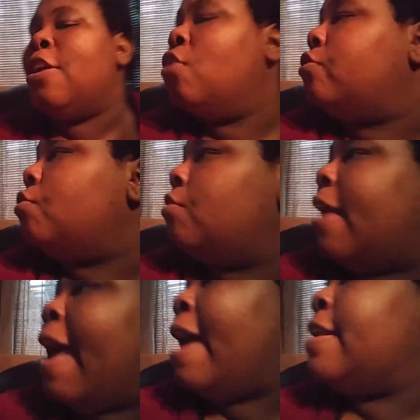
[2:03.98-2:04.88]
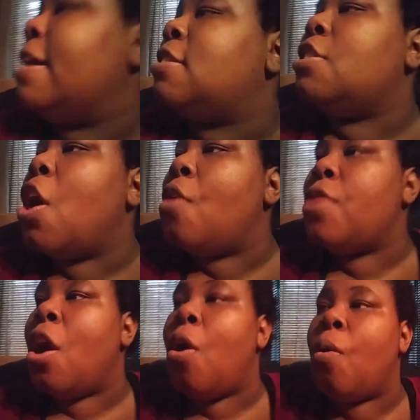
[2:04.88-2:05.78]
don't do that. That's a no
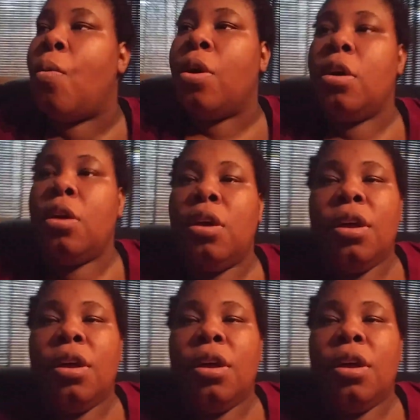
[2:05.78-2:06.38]
no. Start.